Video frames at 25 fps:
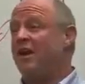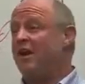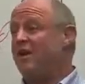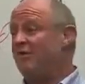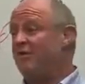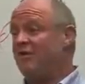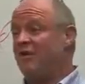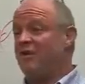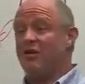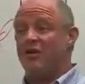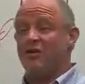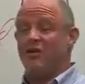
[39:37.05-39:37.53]

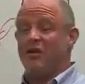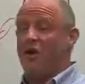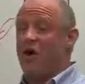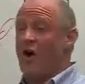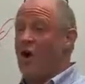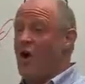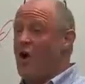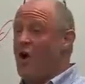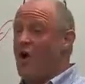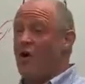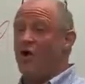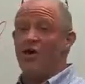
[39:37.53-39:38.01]
even though
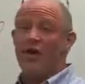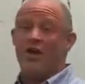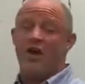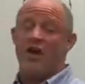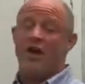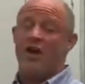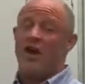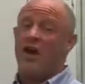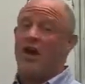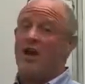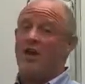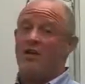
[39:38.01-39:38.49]
all
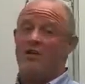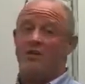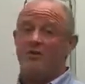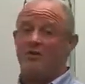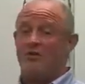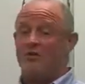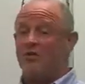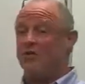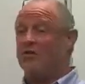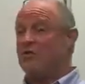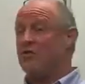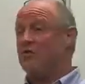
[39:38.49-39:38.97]
he had to
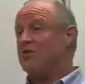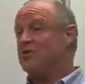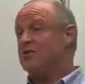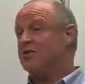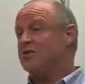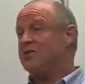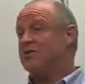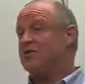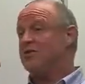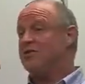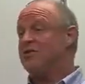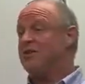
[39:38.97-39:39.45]
do
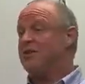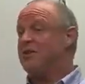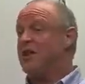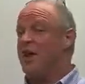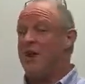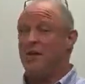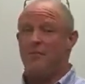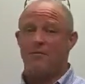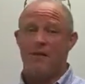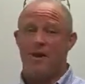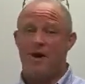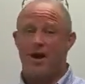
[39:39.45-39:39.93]
was
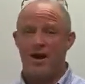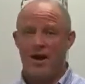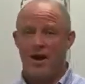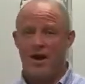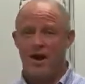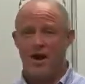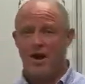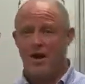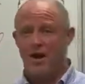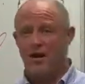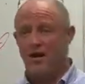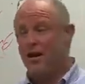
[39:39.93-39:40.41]
take my
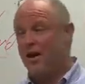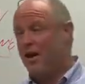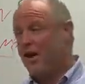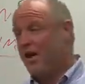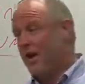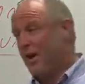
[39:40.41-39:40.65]
hand